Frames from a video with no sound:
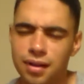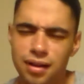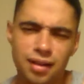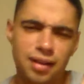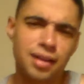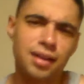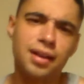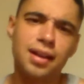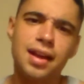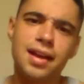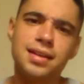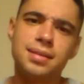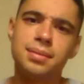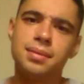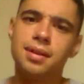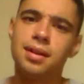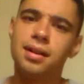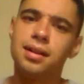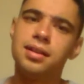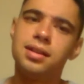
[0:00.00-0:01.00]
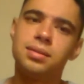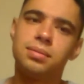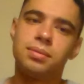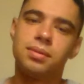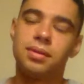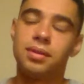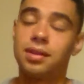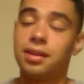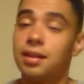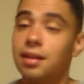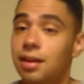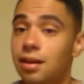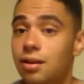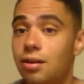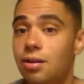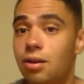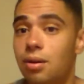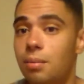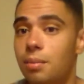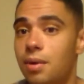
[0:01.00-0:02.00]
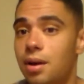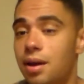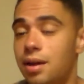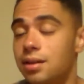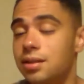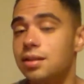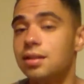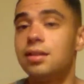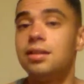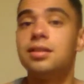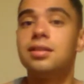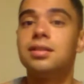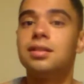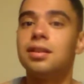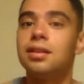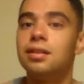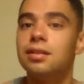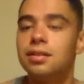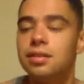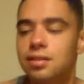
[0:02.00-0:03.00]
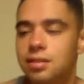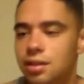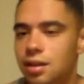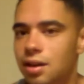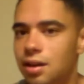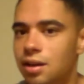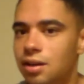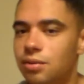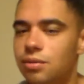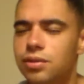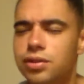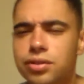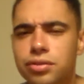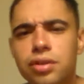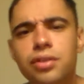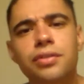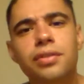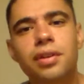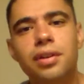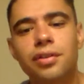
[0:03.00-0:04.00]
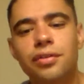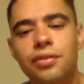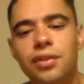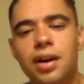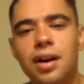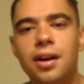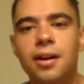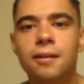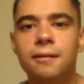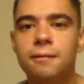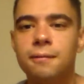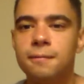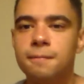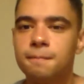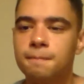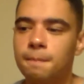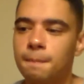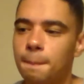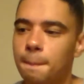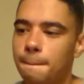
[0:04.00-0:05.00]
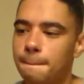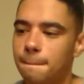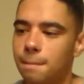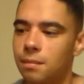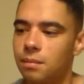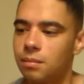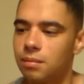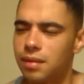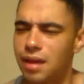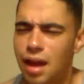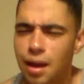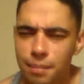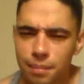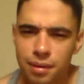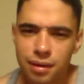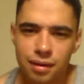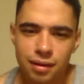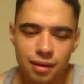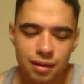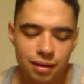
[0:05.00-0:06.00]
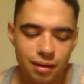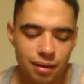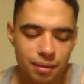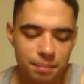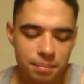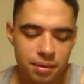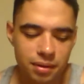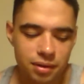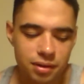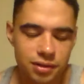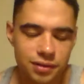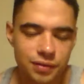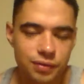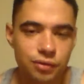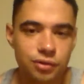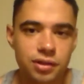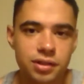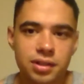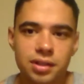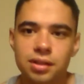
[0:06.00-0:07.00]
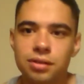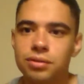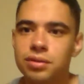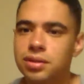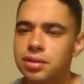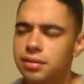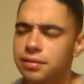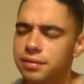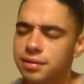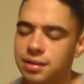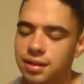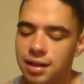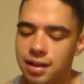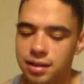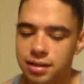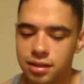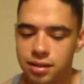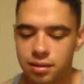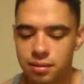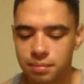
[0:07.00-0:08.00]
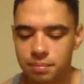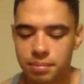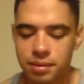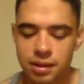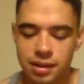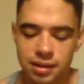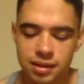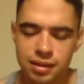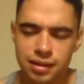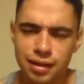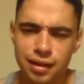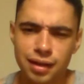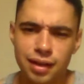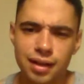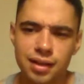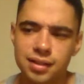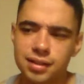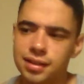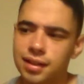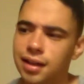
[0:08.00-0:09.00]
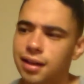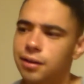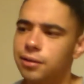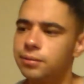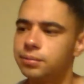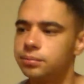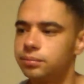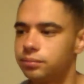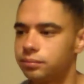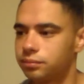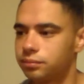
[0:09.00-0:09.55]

And then last but not least, the thing that caught my attention at least was Street Fighter V, that being a PS4 exclusive / PC, I guess now.